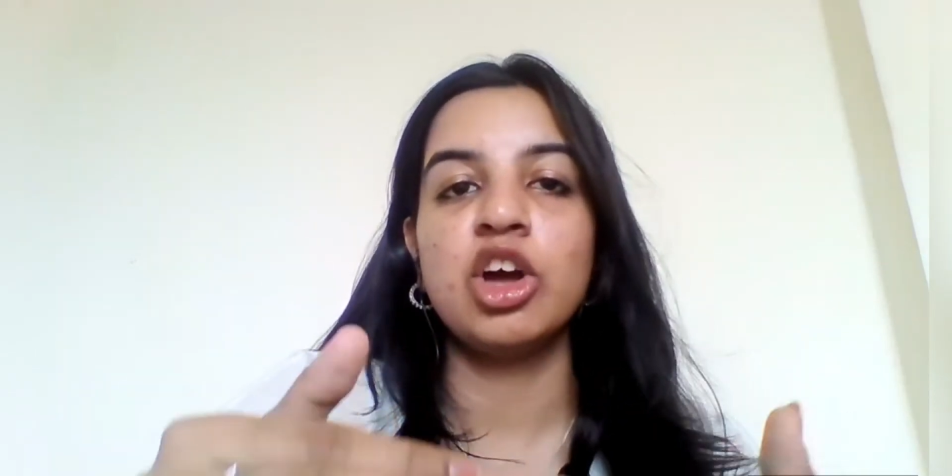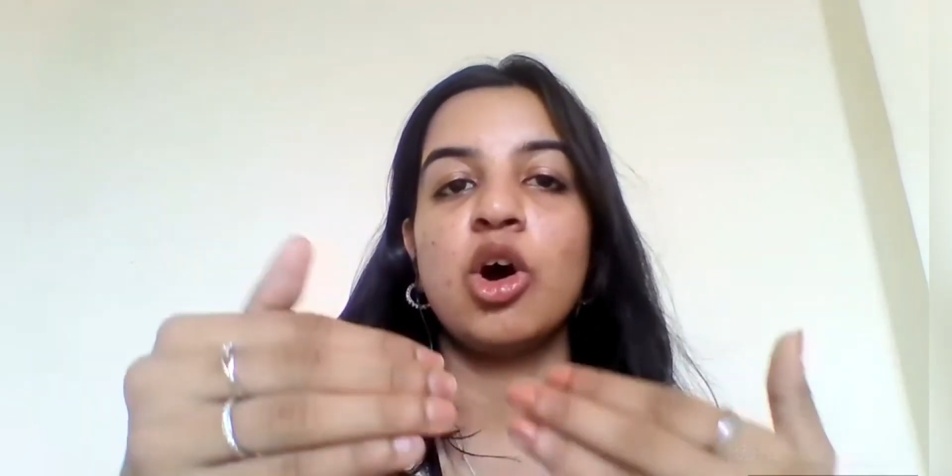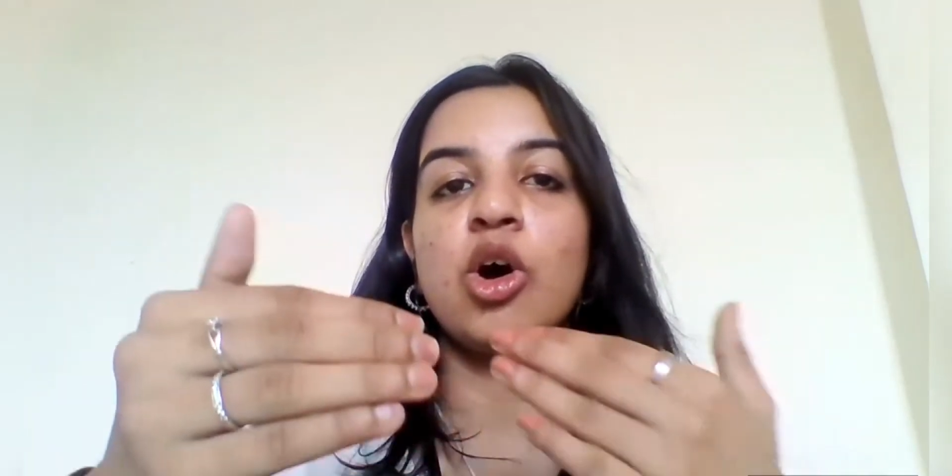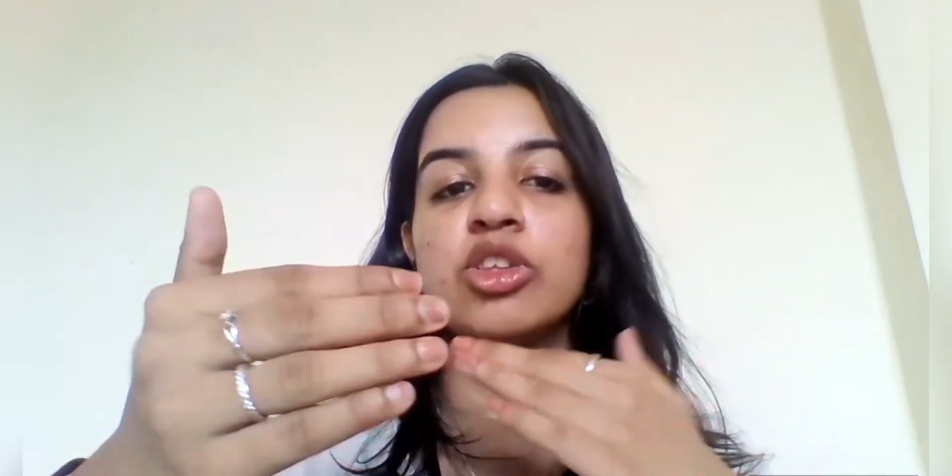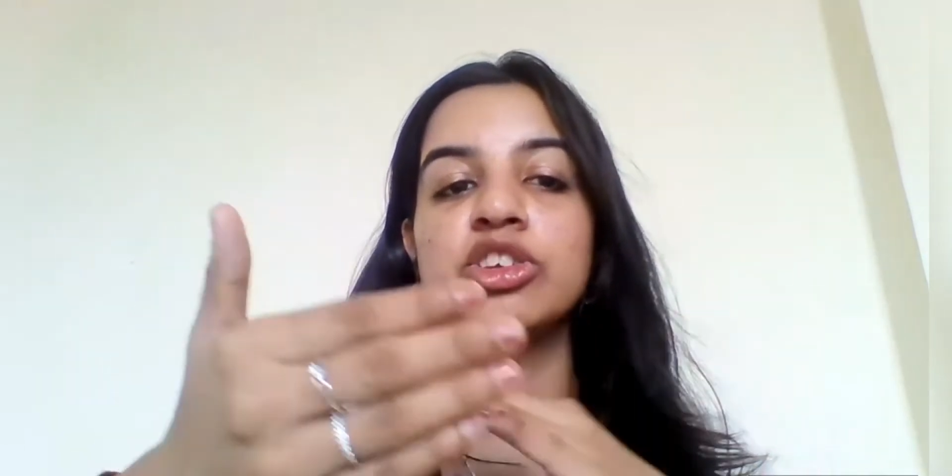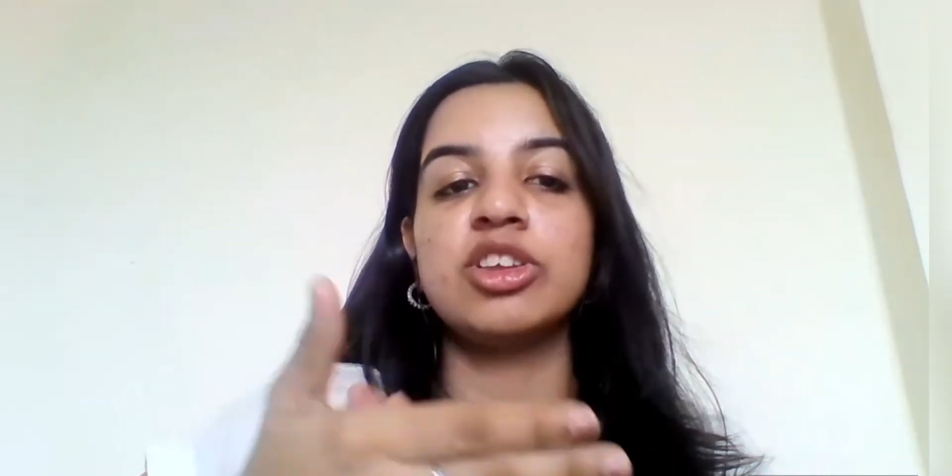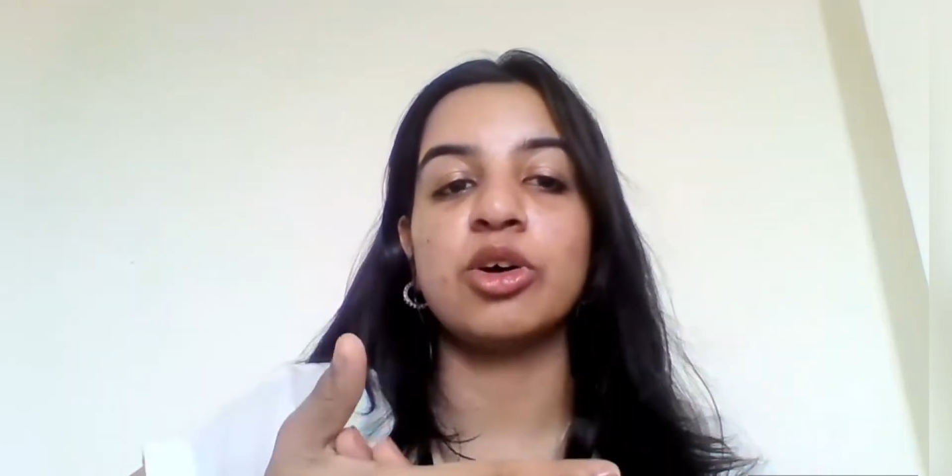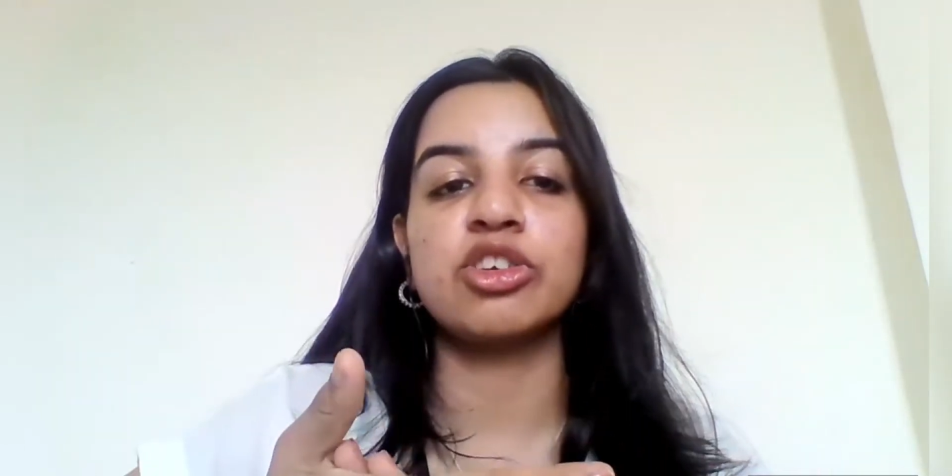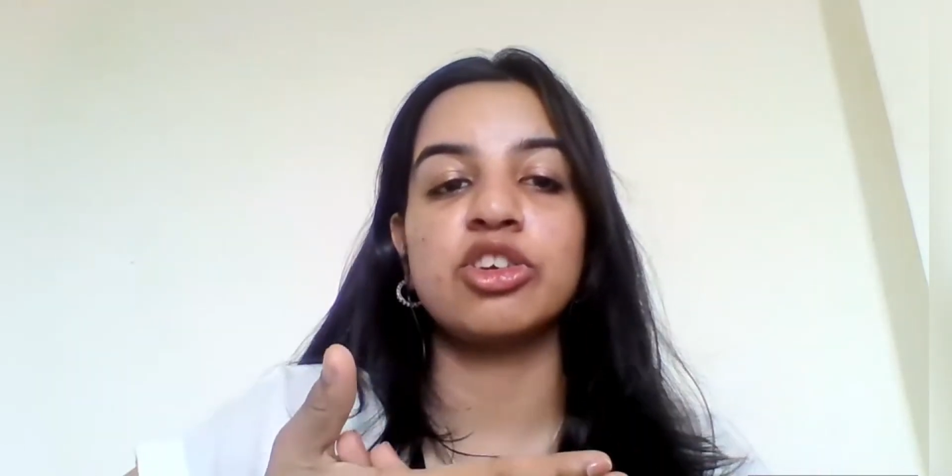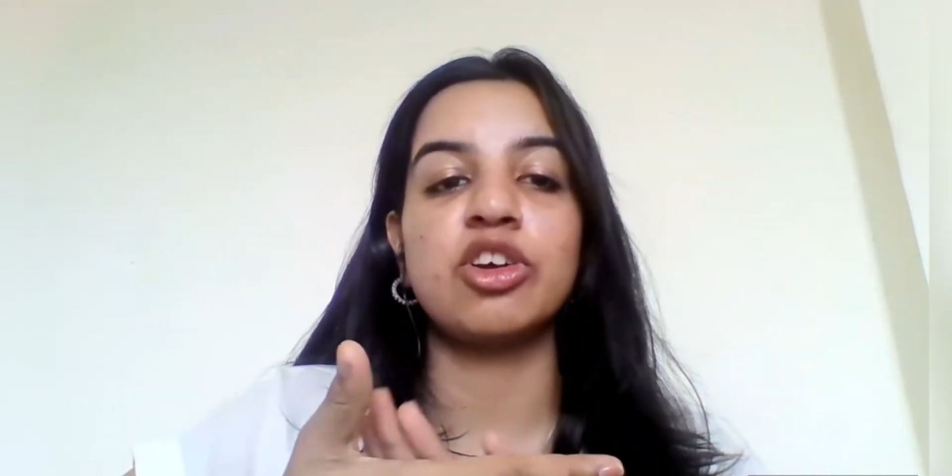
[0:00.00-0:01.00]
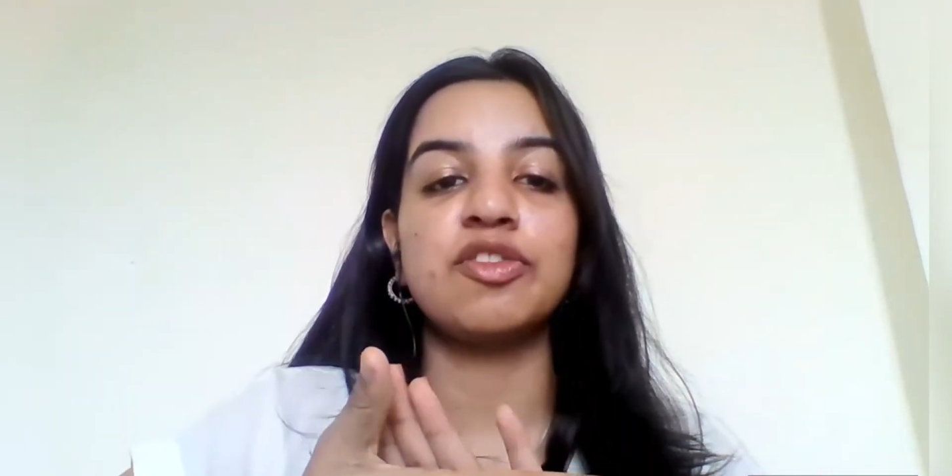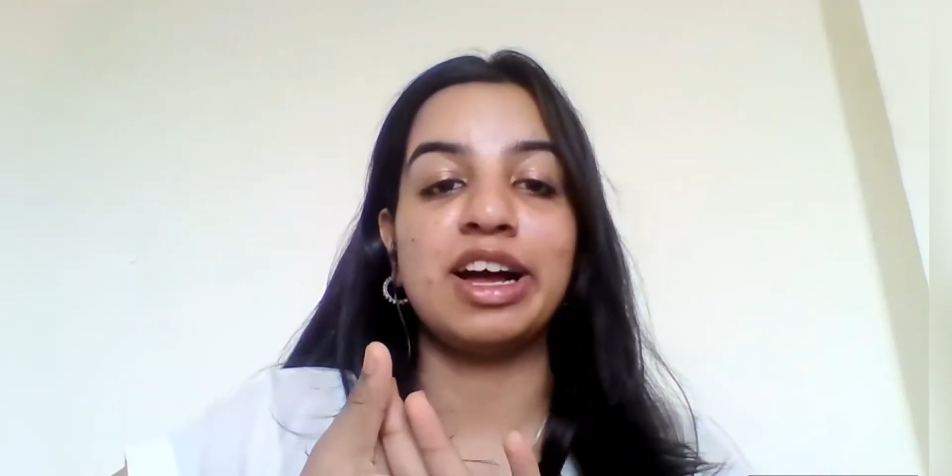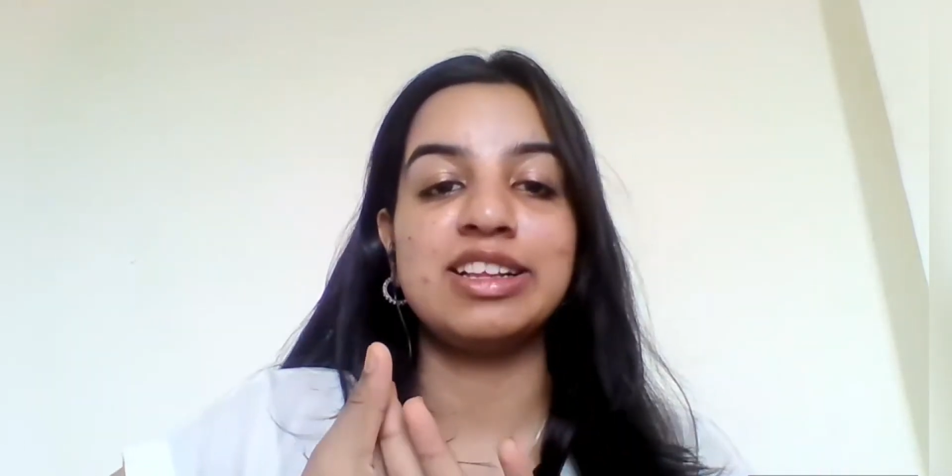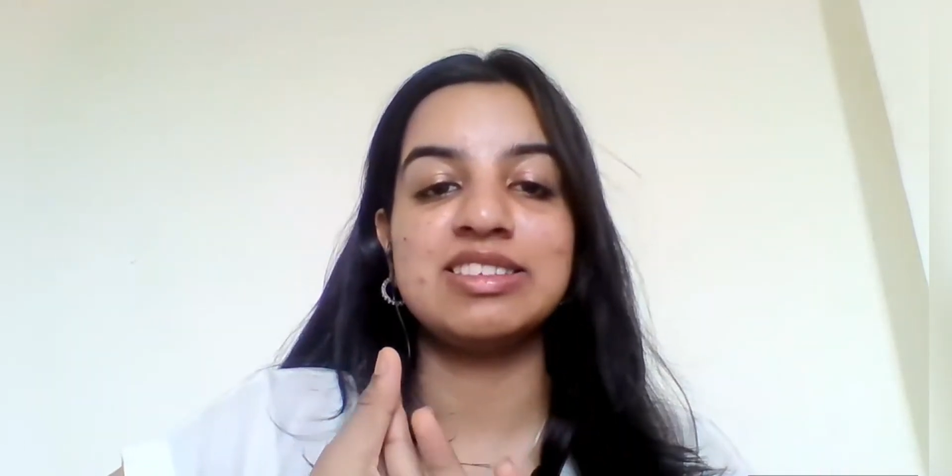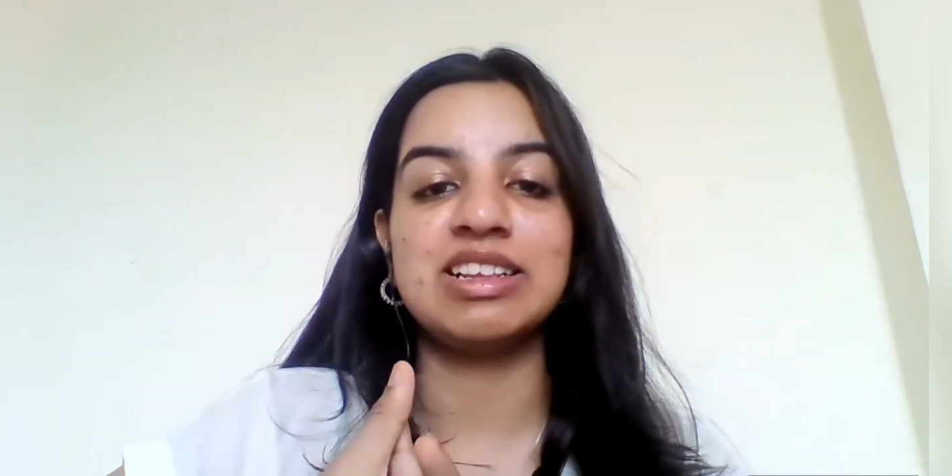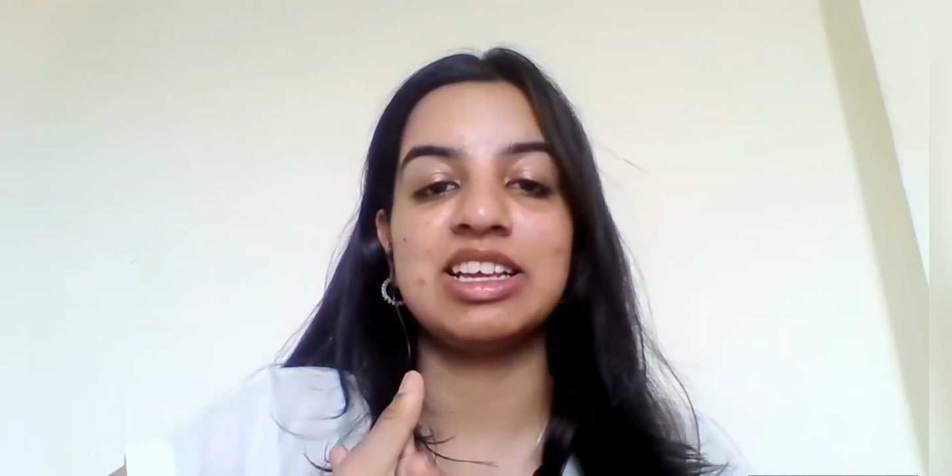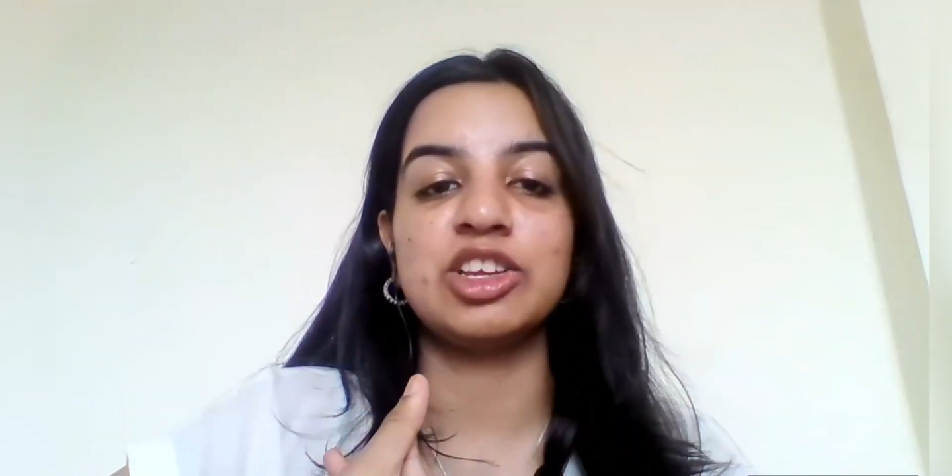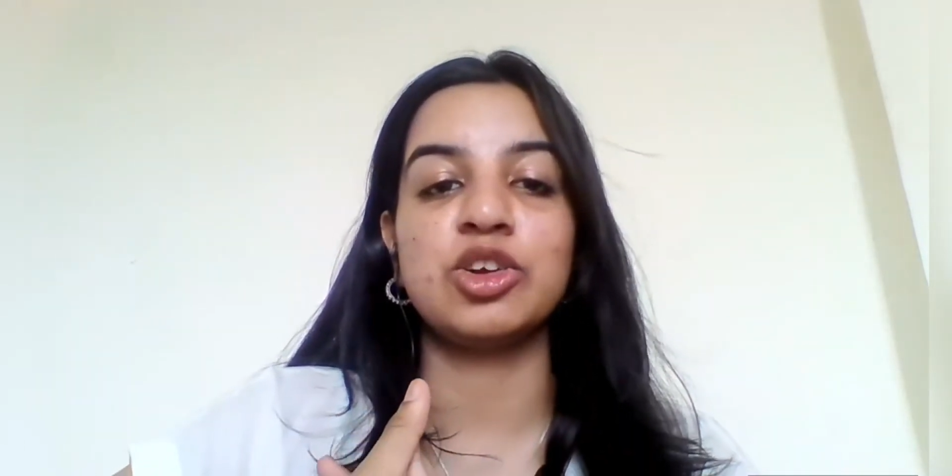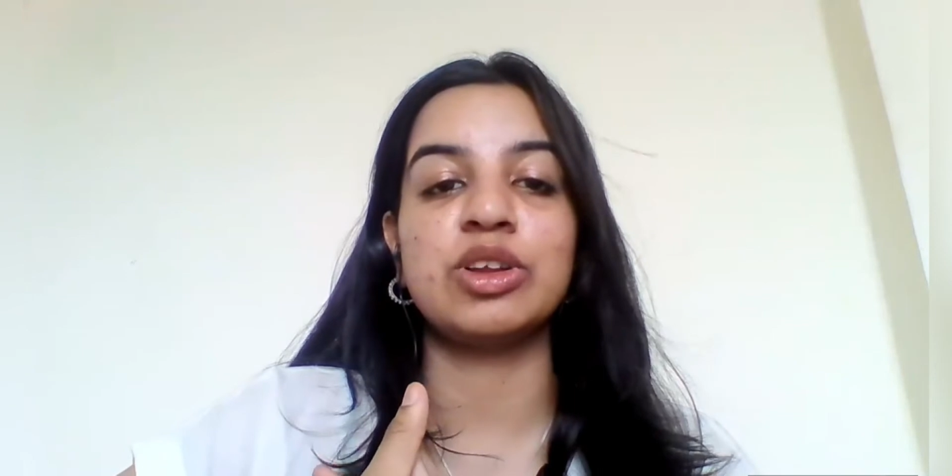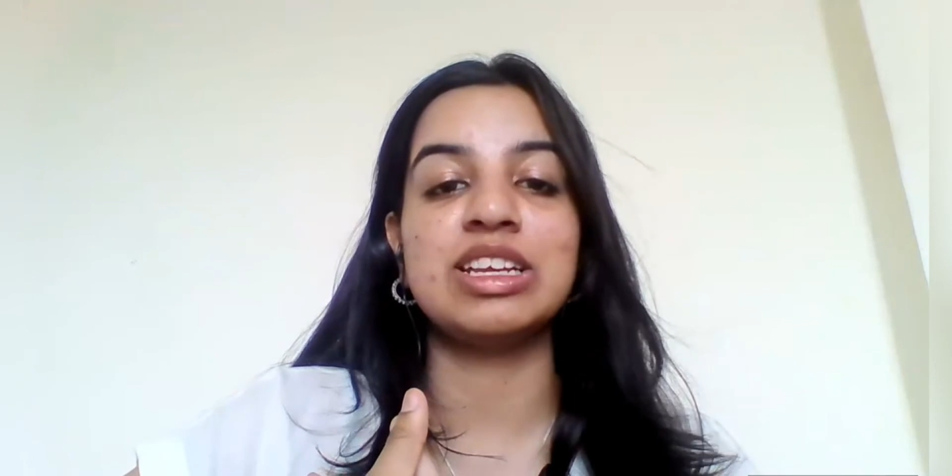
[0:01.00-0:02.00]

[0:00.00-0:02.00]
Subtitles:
or the doctrine of ancillary or